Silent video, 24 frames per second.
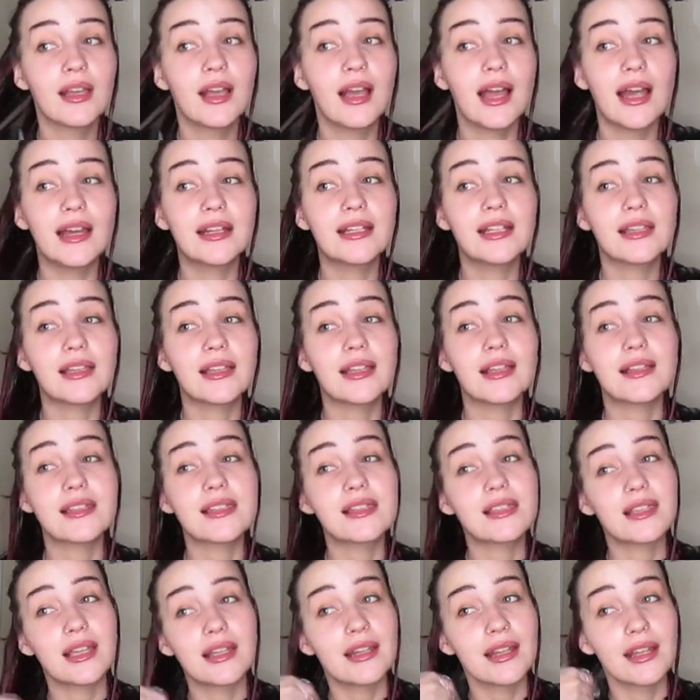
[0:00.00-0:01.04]
I'd get like a
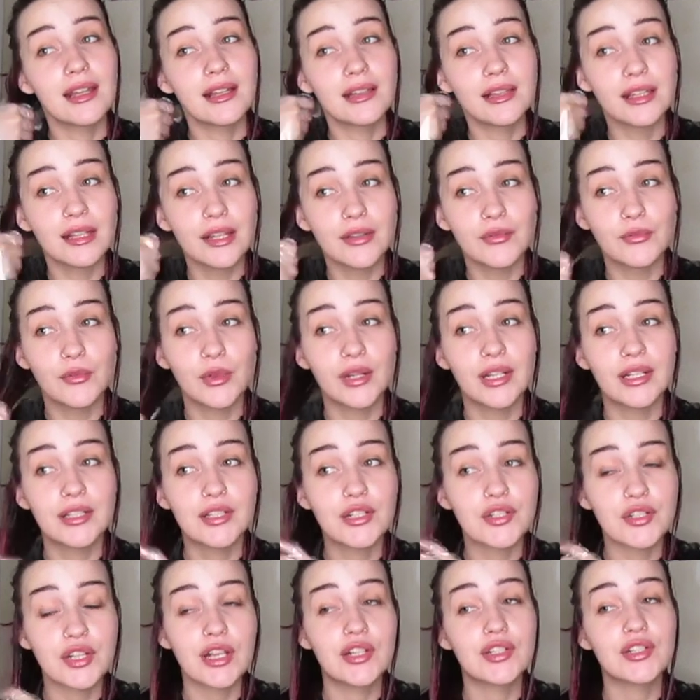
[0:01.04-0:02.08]
slight inkling of wanting to
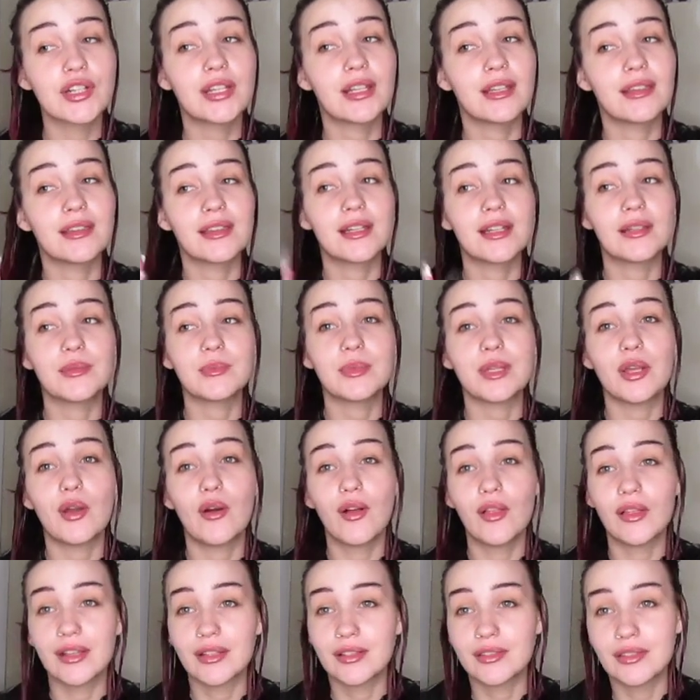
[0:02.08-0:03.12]
change it, and then it'd be
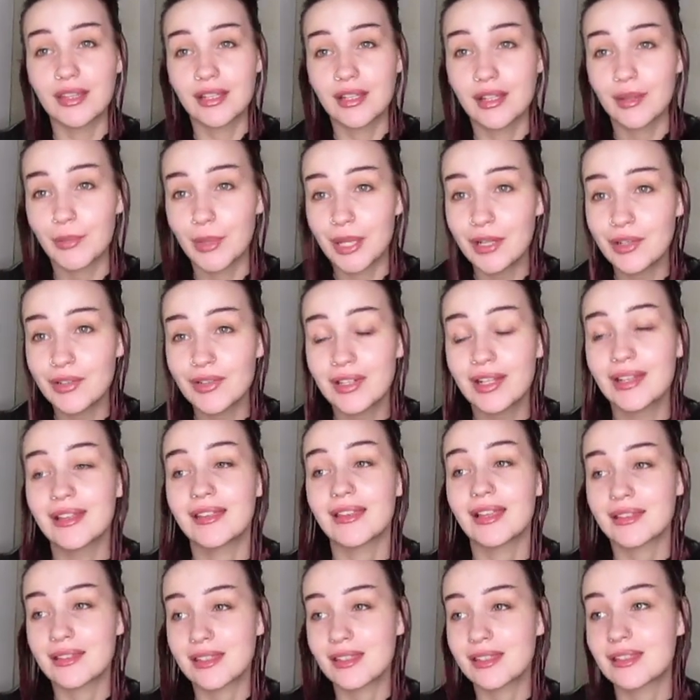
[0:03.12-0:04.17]
all I could think about, and
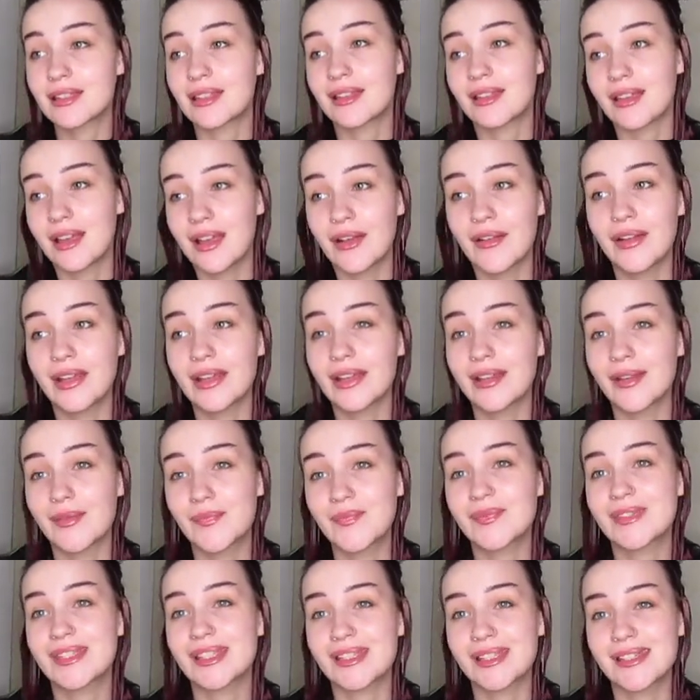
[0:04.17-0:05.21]
that's still how I am
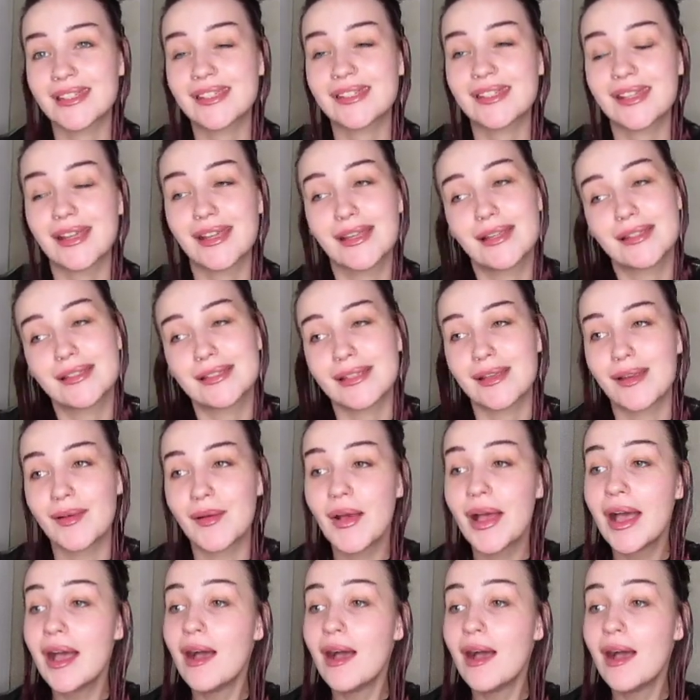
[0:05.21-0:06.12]
to this day, so.